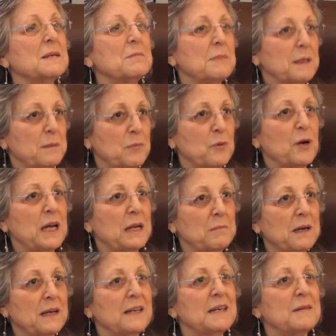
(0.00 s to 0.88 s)
limbic
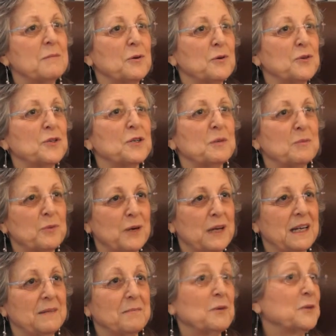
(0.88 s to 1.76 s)
brain, by the emotional
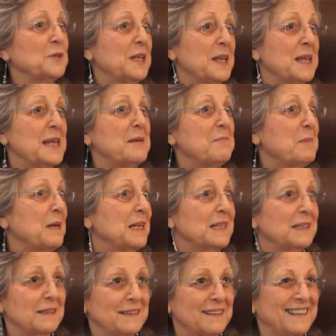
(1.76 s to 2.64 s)
brain, mostly the
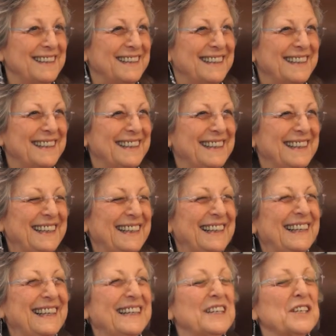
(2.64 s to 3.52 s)
amygdala.
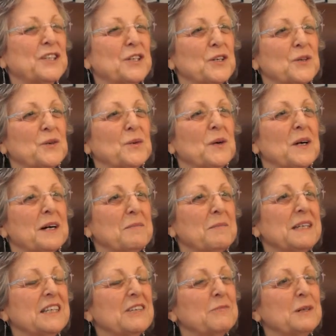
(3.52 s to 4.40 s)
So
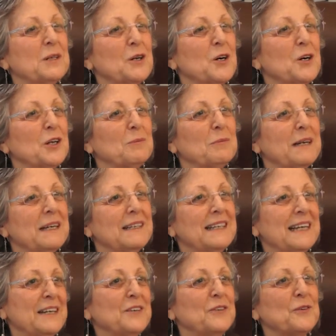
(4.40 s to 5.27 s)
these have been called by
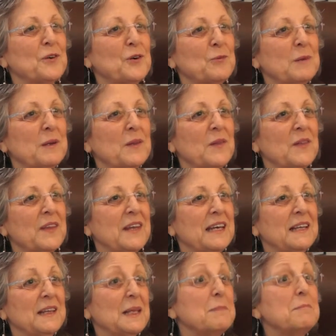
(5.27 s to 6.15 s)
Daniel Goleman
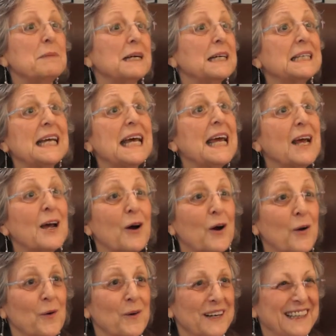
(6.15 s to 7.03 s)
the limbic
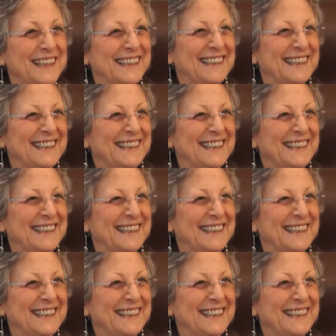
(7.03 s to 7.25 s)
tango.